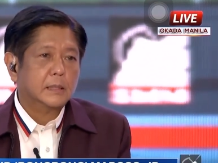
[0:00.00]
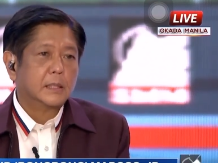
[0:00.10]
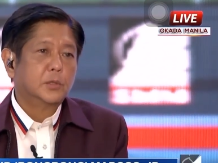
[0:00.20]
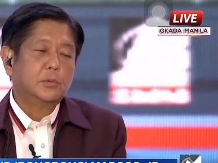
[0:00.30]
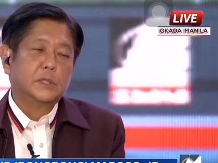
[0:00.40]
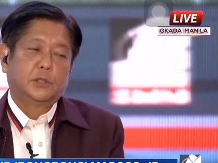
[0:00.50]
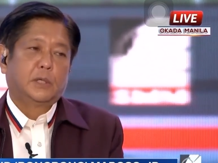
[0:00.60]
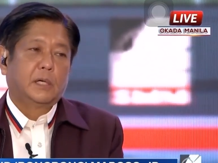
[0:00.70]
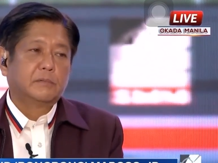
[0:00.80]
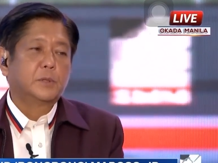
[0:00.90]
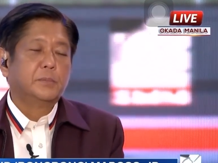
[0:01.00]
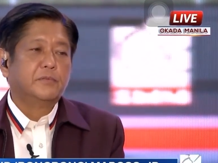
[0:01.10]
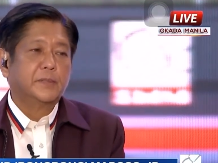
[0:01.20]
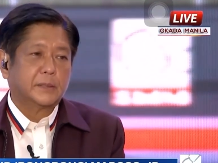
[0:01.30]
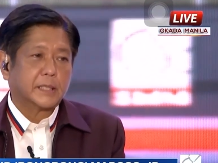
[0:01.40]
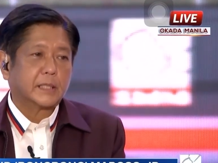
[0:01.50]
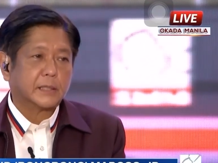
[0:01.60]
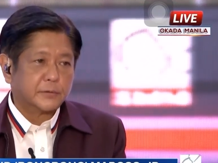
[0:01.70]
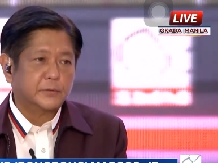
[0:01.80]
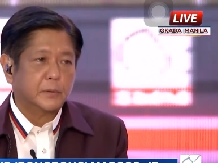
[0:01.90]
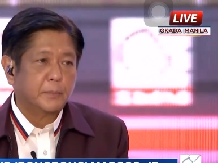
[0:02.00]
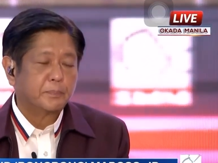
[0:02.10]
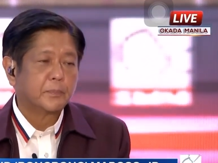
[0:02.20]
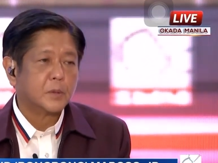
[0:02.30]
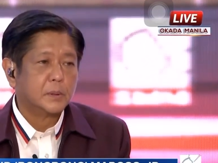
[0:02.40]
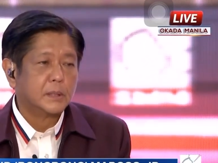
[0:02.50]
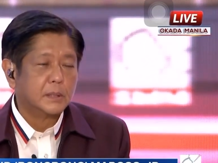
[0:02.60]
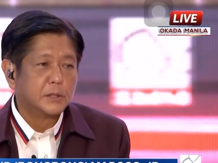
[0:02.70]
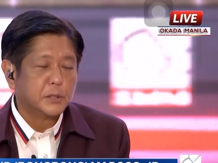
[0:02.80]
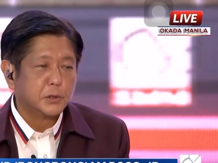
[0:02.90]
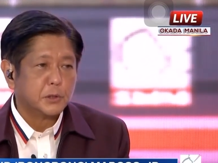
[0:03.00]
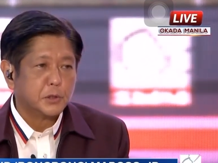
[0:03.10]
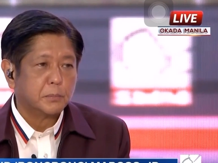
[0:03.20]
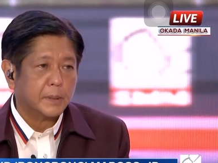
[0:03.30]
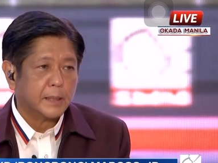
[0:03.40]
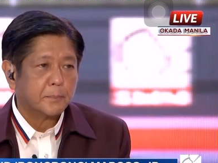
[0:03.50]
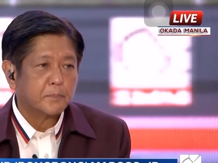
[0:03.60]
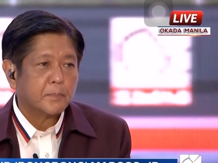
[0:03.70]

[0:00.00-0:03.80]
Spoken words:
In other words, you have to be very careful with the decisions you make.